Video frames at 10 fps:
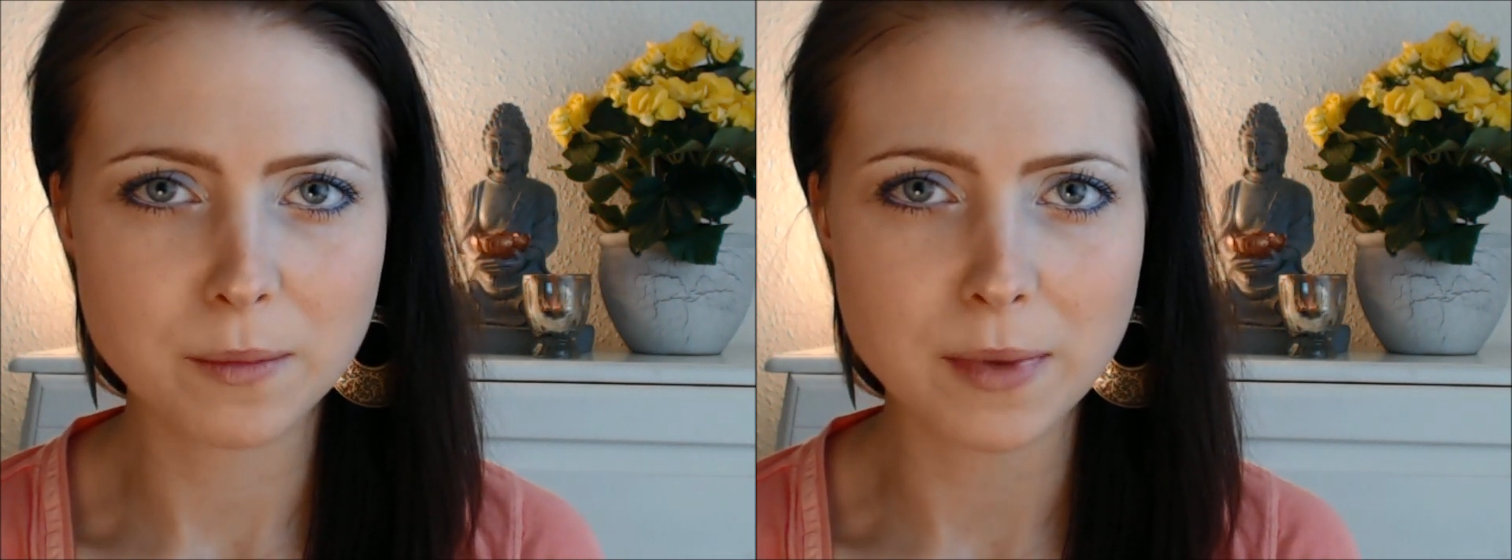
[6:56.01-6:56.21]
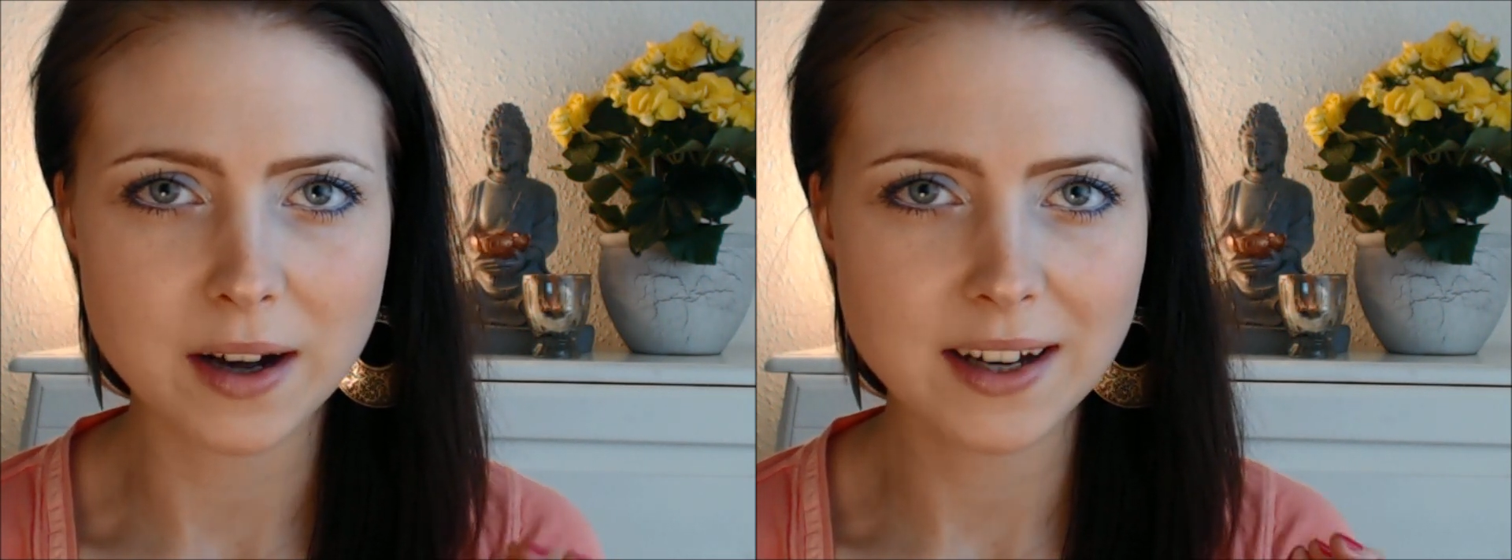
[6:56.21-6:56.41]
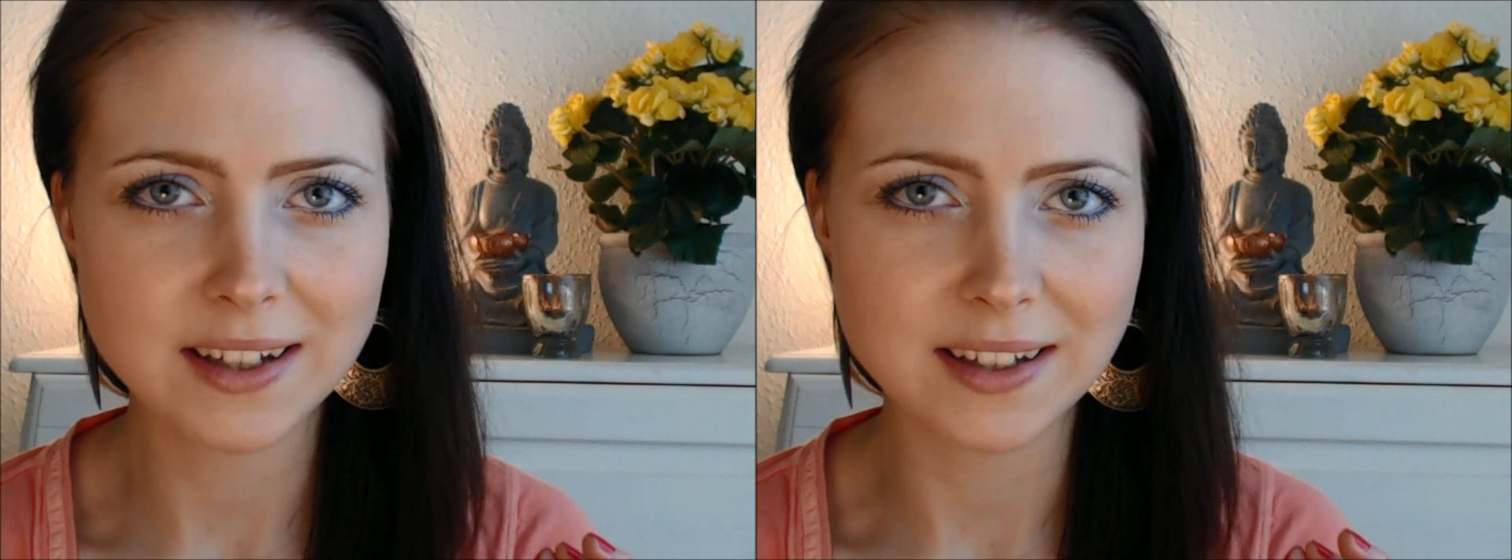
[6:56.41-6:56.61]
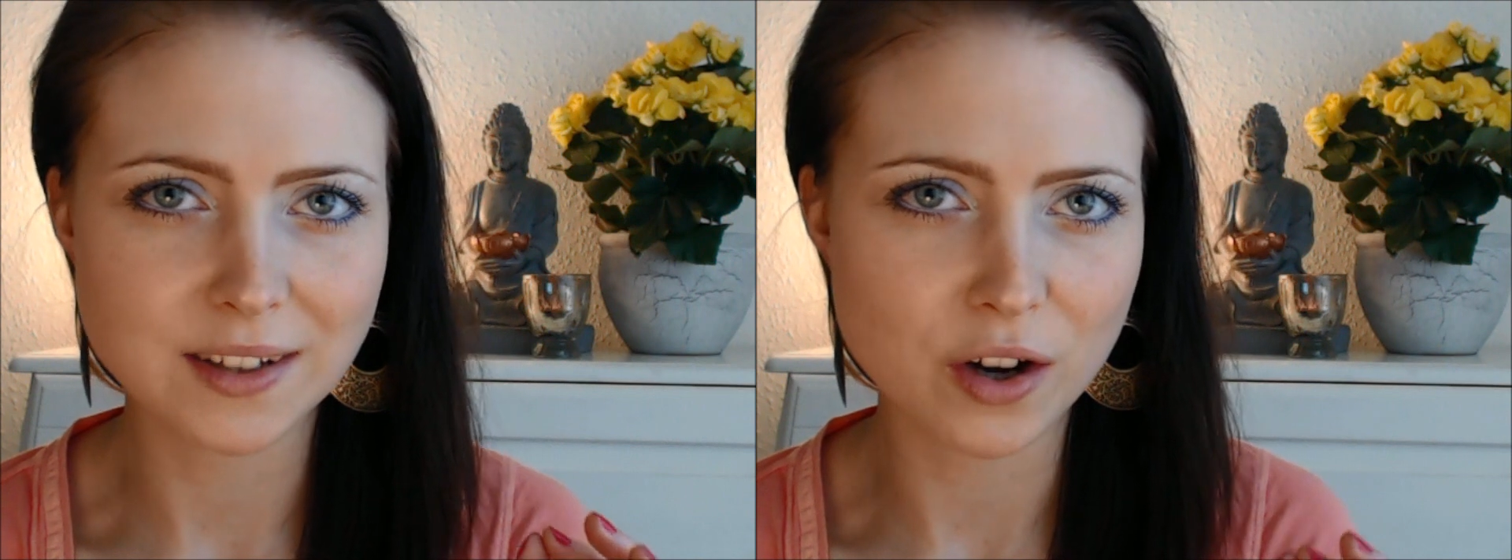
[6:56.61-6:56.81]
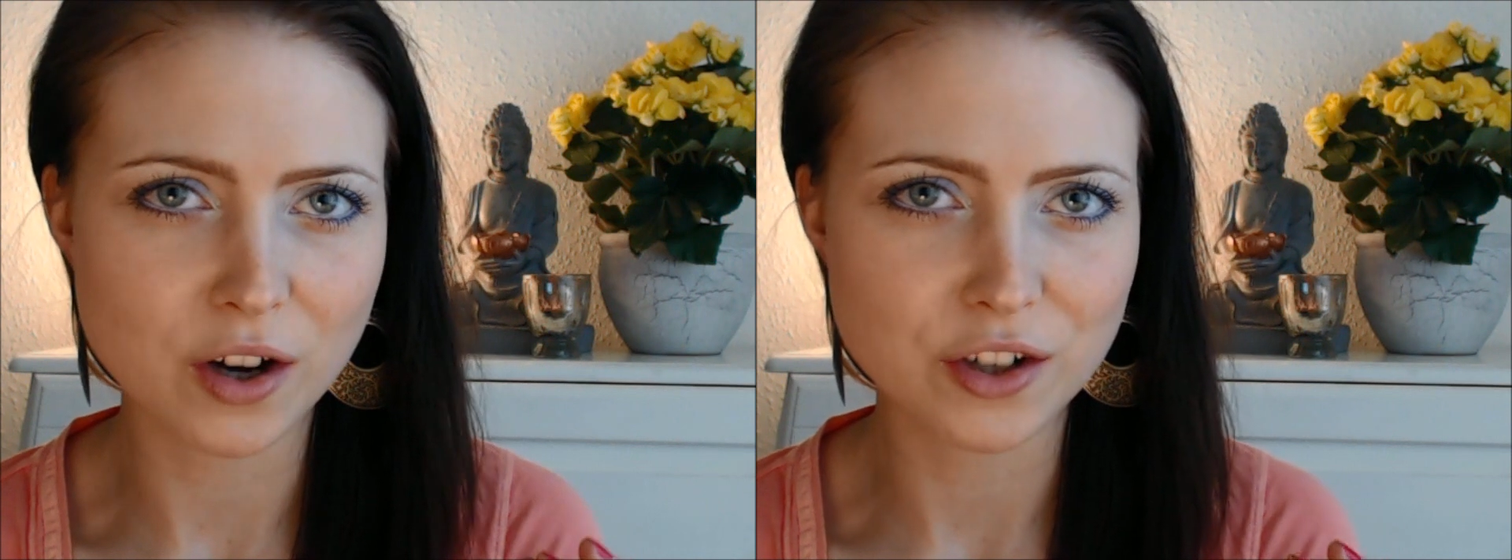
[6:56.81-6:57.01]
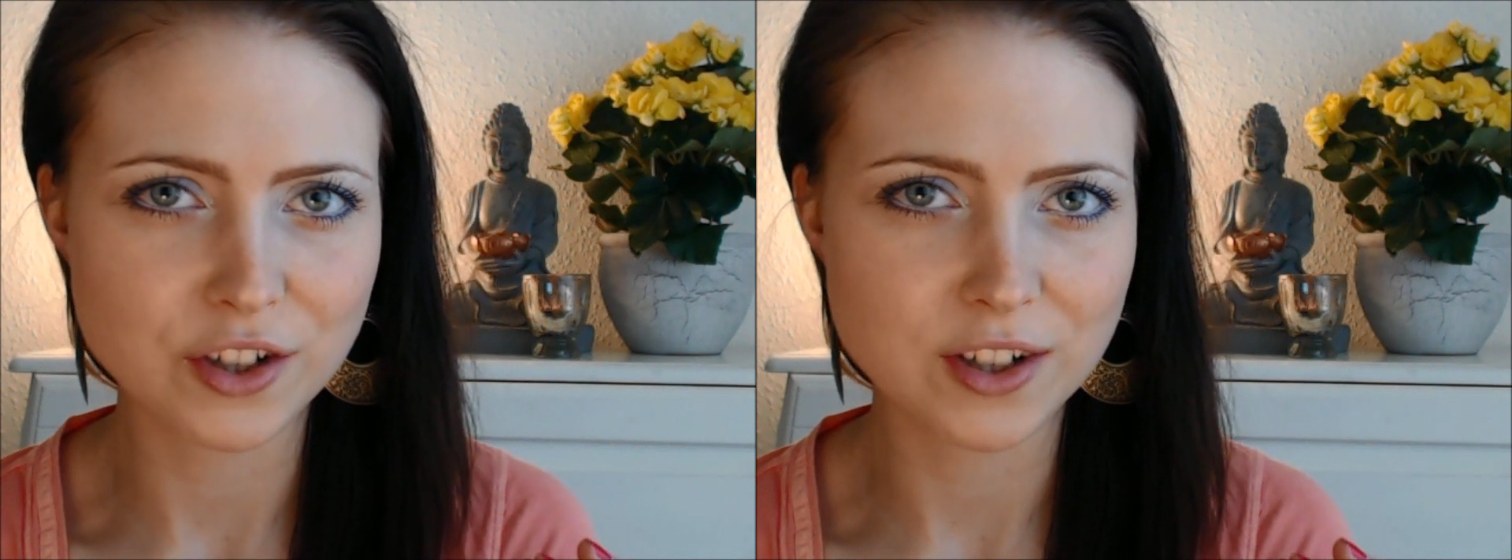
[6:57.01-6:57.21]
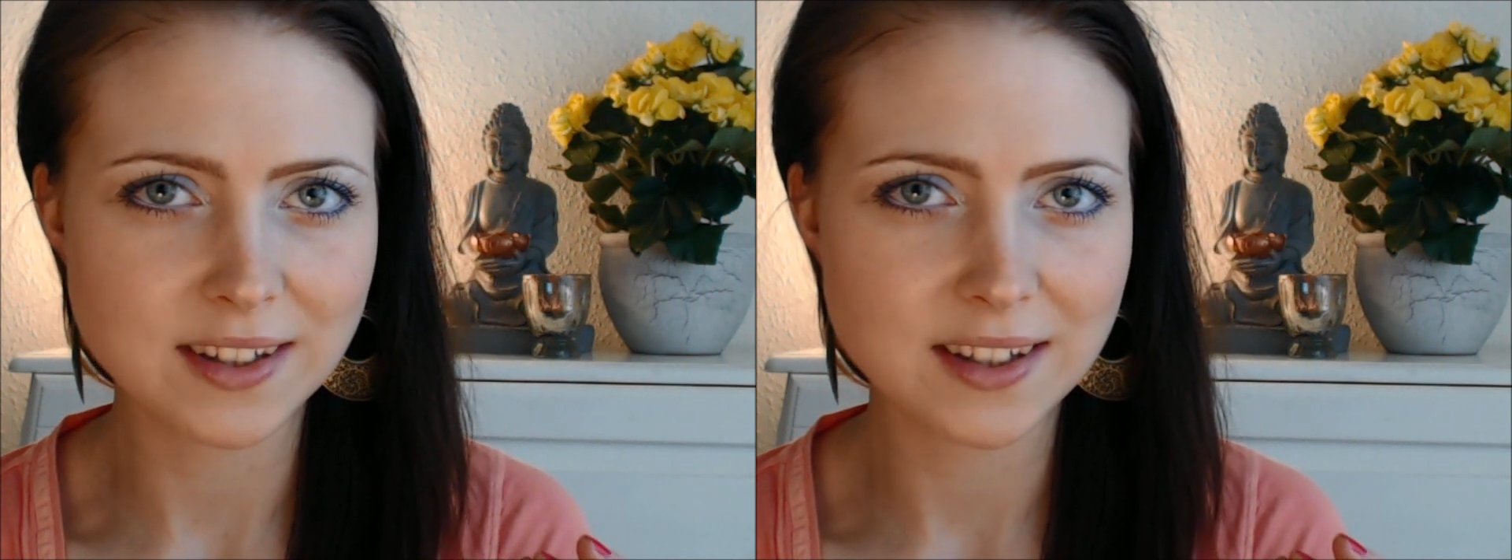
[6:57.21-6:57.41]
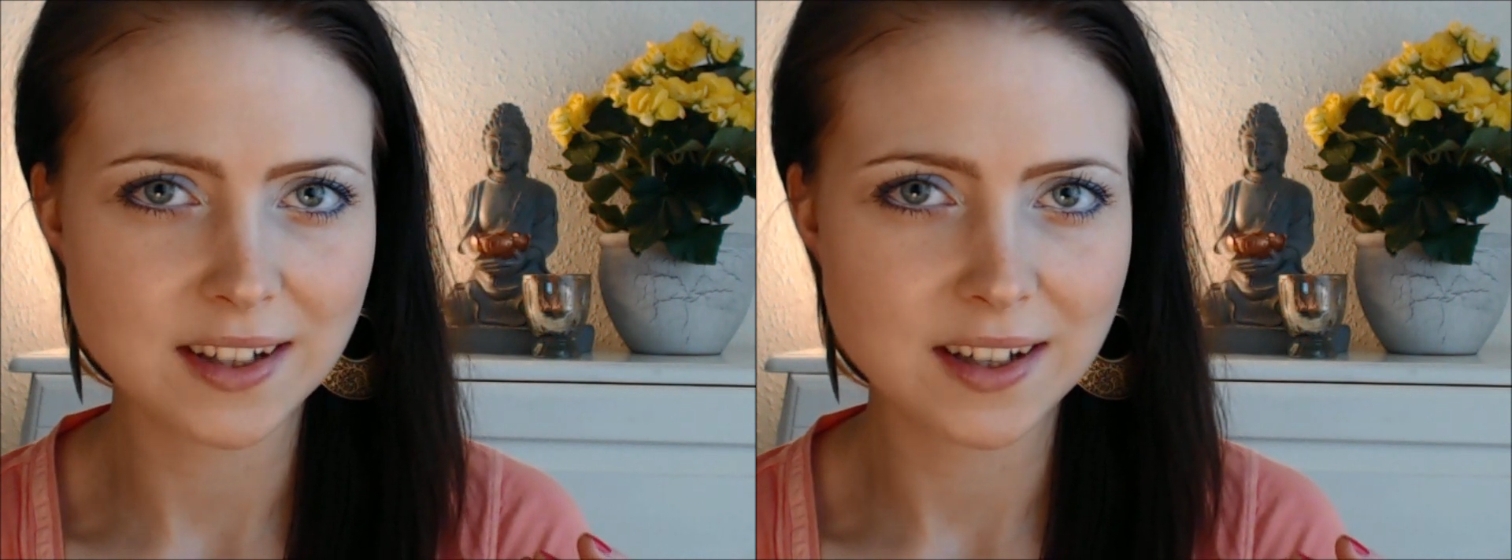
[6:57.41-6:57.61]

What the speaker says: mind is conscious